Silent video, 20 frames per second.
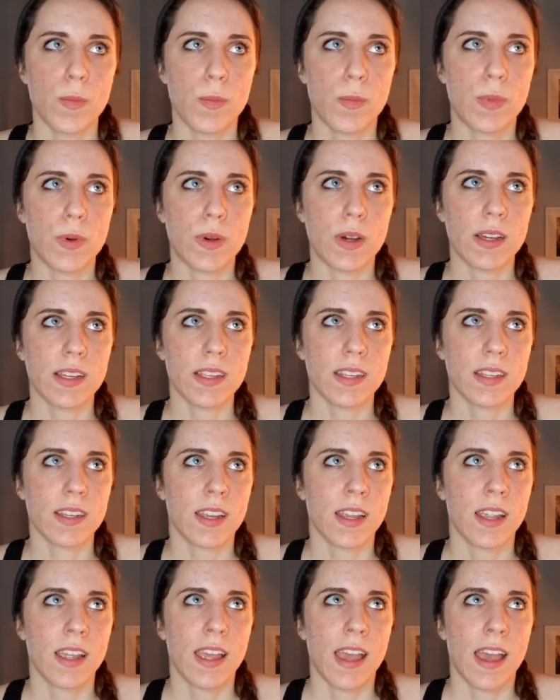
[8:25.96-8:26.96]
But
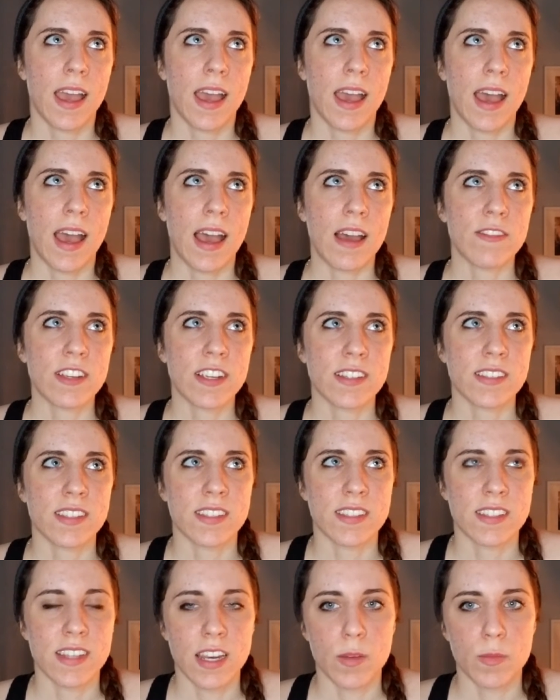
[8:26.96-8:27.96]
having a
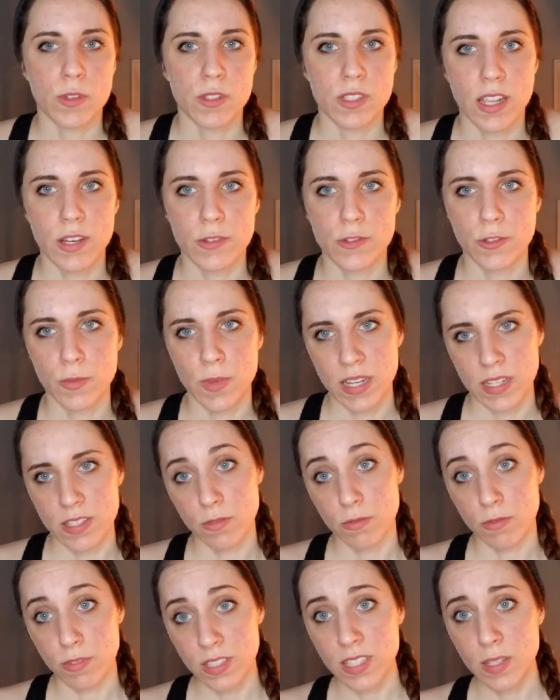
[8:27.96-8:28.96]
sustainable schedule makes
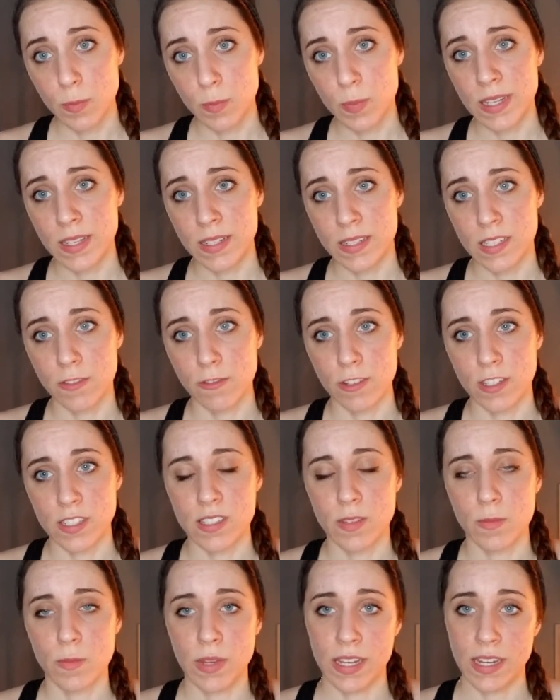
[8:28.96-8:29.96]
a really big
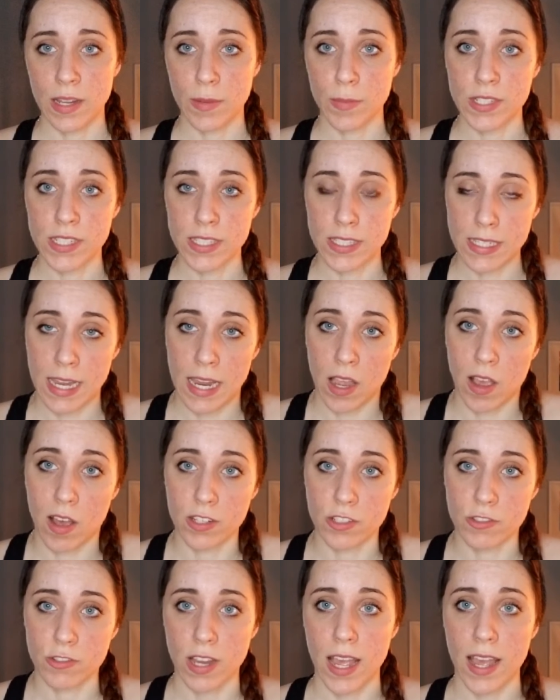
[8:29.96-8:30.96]
difference in being able to stay
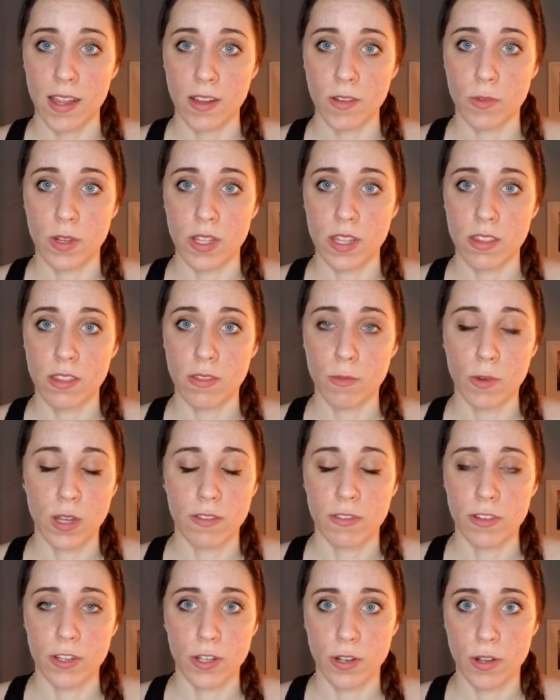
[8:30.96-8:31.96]
on track with
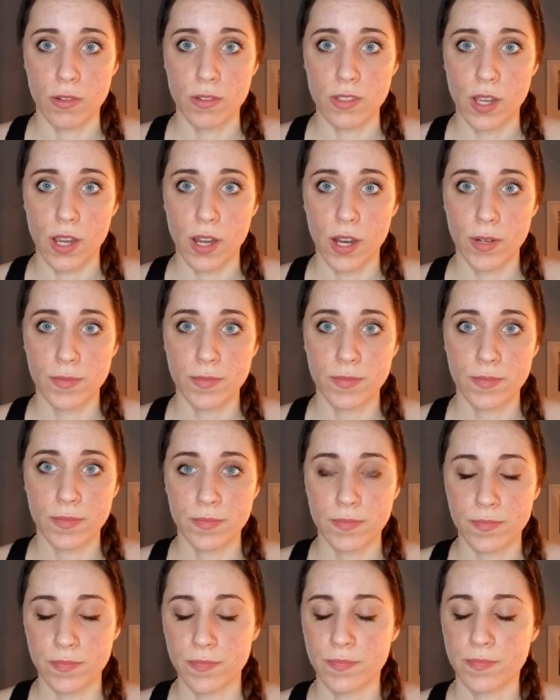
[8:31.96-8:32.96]
whatever your goals are.
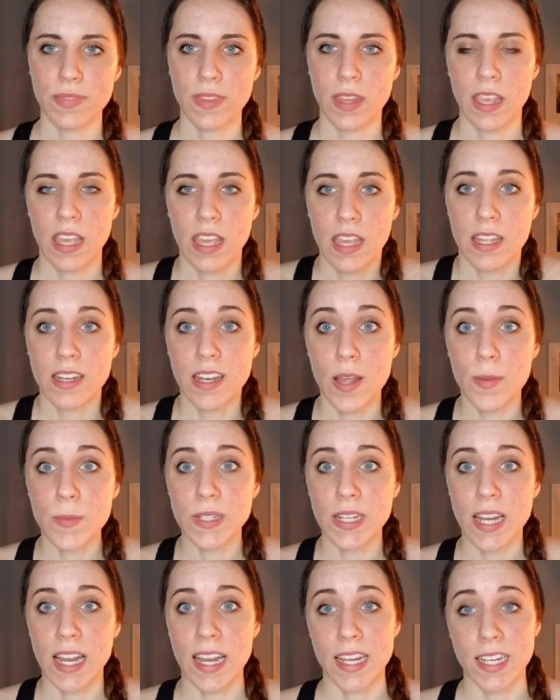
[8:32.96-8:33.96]

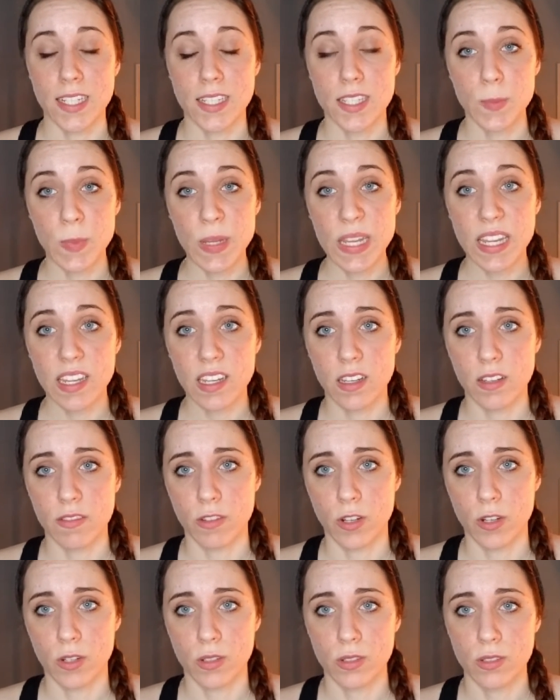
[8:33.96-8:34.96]
Number 8, speaking of
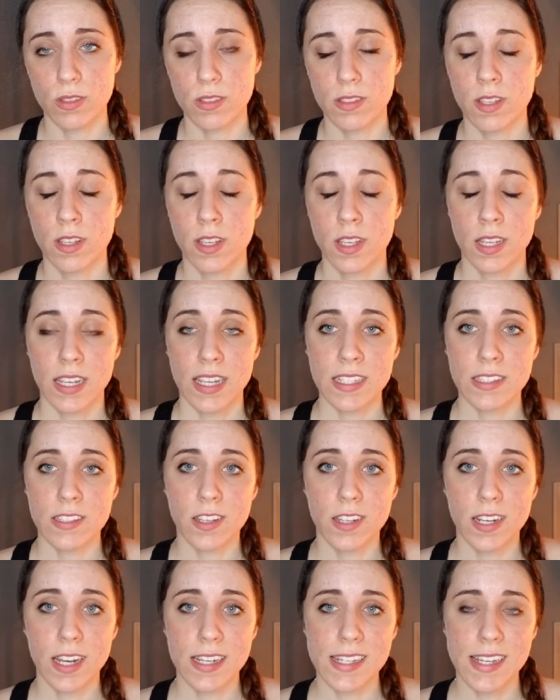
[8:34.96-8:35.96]
goals, it's a
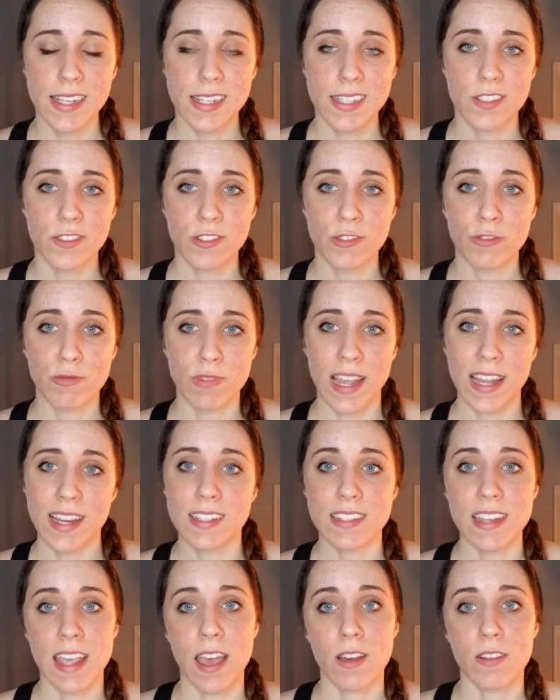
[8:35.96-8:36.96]
good idea to write
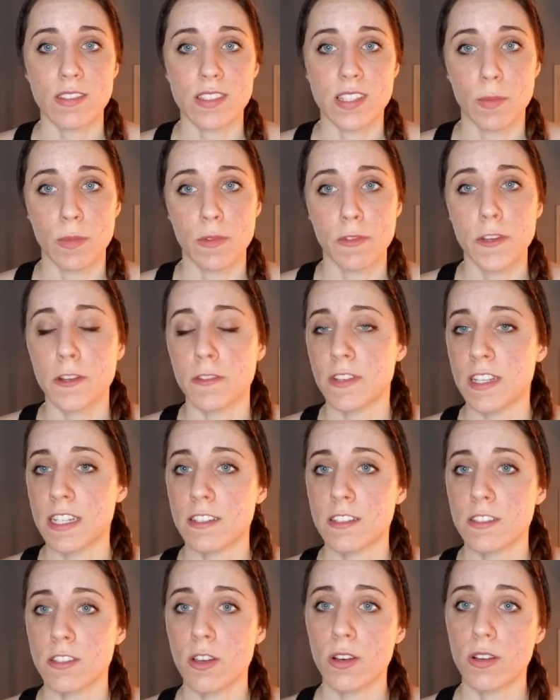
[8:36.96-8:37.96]
down some of your
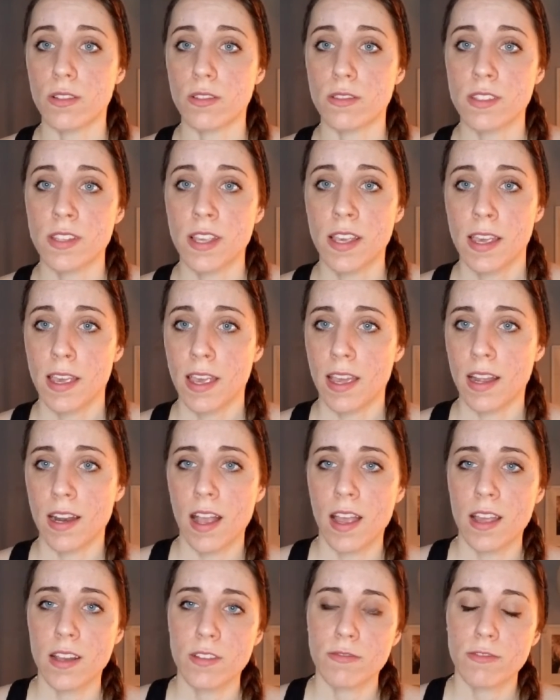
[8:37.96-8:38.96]
fitness goals and
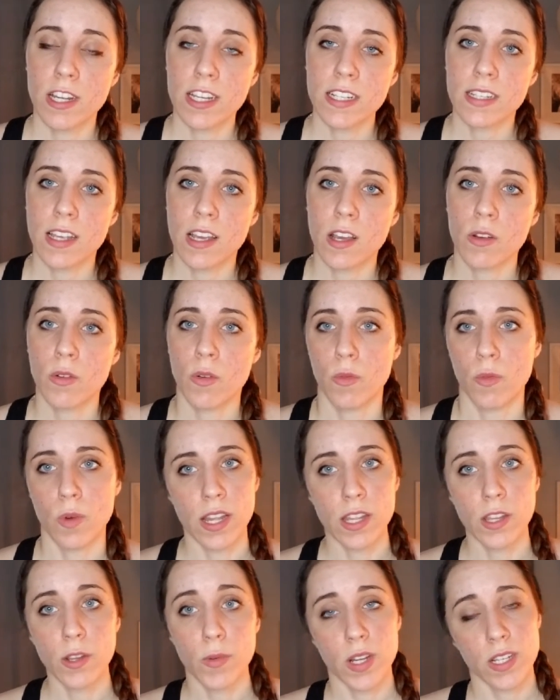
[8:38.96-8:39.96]
kind of write down why
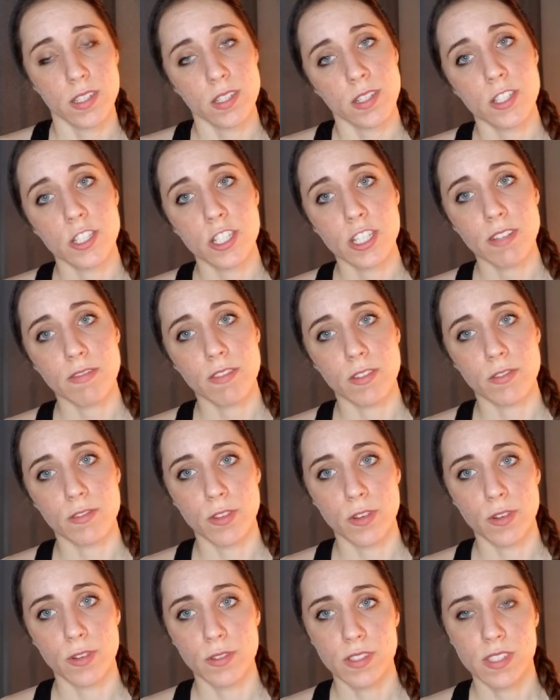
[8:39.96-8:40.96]
you want to achieve those
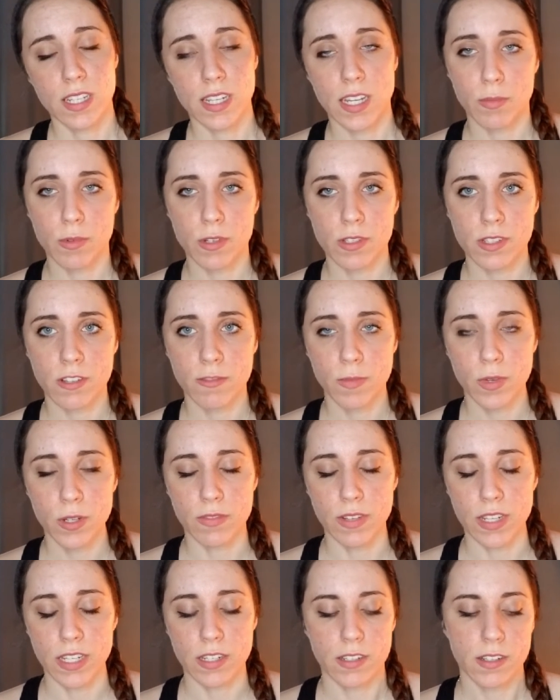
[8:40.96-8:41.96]
goals to keep yourself
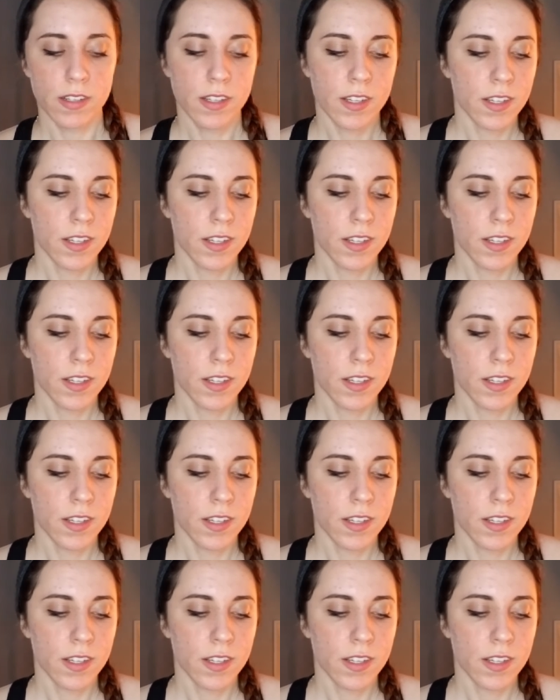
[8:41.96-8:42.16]
motivated.